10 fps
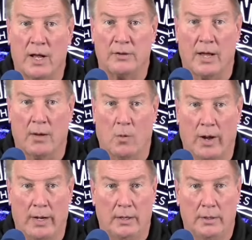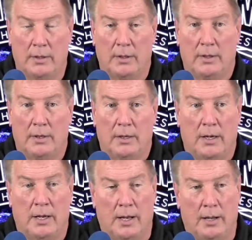that way.
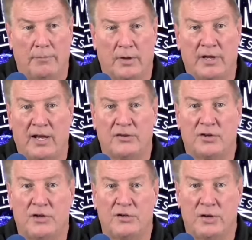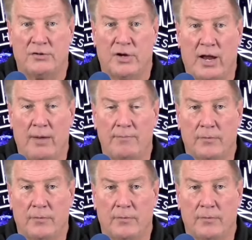The Kansas City Chiefs game,